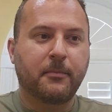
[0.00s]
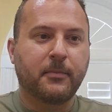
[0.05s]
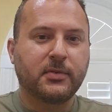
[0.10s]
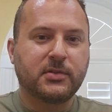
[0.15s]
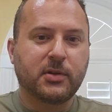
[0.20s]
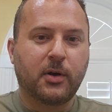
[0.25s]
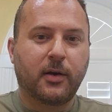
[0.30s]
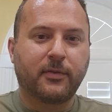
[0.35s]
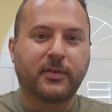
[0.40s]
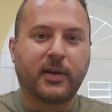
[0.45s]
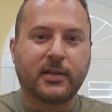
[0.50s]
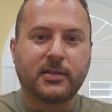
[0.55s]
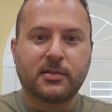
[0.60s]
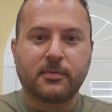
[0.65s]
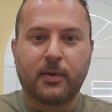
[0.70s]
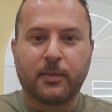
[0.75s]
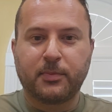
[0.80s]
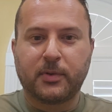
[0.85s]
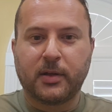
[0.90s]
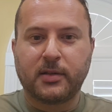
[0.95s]
So I've got
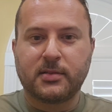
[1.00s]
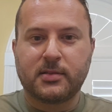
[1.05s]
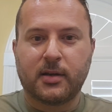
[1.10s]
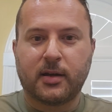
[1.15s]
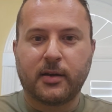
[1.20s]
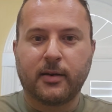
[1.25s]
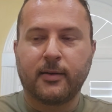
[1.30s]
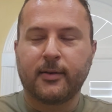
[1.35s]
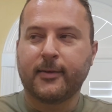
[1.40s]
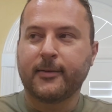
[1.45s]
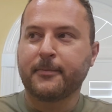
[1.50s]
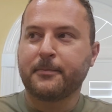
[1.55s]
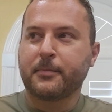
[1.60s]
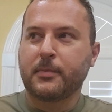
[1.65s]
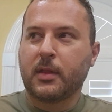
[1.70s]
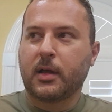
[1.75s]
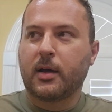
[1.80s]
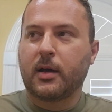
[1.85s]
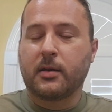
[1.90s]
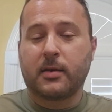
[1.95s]
some updates on
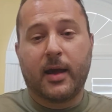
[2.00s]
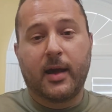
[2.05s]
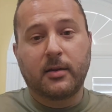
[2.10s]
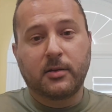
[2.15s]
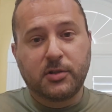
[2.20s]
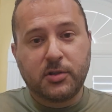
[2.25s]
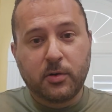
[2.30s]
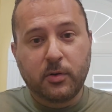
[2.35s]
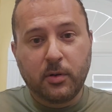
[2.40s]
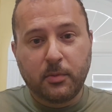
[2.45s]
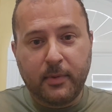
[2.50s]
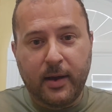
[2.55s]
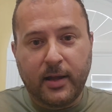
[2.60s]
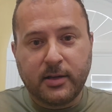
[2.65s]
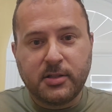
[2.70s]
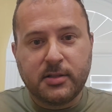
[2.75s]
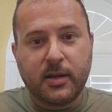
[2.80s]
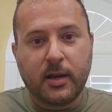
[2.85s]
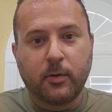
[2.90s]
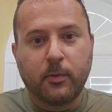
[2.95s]
a night shooting
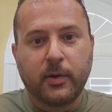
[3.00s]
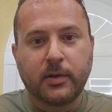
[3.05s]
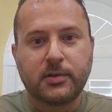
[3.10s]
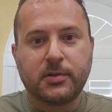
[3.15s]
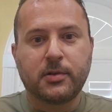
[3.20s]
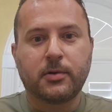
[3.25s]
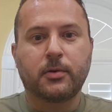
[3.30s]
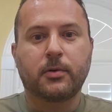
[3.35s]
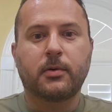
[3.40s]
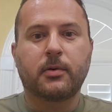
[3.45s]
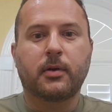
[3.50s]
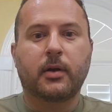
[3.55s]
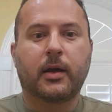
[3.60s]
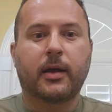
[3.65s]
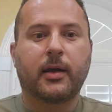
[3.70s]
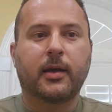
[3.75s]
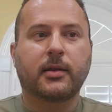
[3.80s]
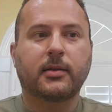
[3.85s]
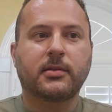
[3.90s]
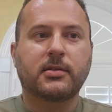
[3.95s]
match that I went to
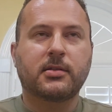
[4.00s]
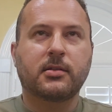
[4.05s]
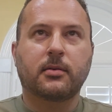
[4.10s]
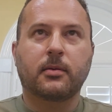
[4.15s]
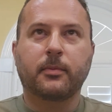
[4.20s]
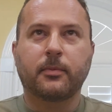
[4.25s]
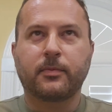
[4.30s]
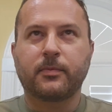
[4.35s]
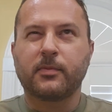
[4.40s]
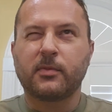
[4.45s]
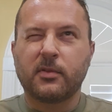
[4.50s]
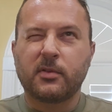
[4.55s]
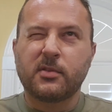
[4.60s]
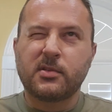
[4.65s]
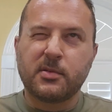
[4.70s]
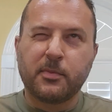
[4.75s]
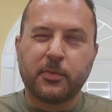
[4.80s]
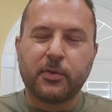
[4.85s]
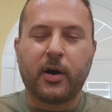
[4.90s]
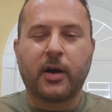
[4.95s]
and
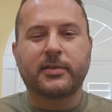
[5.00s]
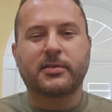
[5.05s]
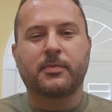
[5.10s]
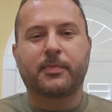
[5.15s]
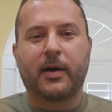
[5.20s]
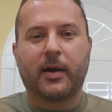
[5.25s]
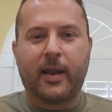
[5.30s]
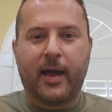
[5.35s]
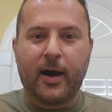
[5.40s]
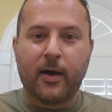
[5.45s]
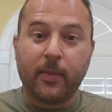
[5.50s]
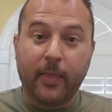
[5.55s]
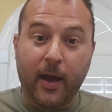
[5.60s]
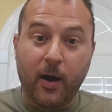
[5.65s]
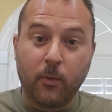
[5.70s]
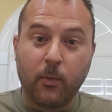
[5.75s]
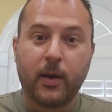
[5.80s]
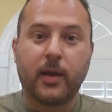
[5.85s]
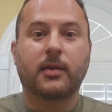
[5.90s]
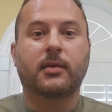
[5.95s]
some thoughts about how
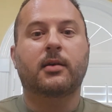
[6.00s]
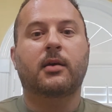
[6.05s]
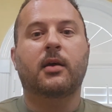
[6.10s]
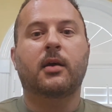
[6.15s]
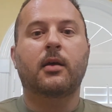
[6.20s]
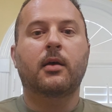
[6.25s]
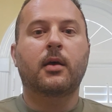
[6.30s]
that went.